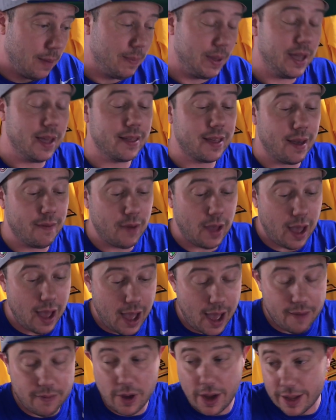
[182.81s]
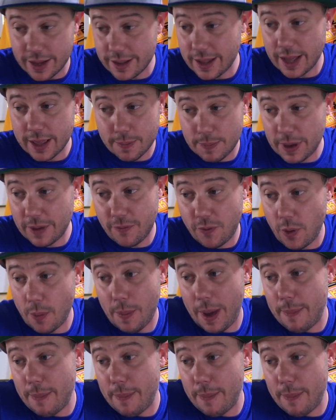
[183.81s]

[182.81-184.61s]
Because I've, I've got a nice pick four.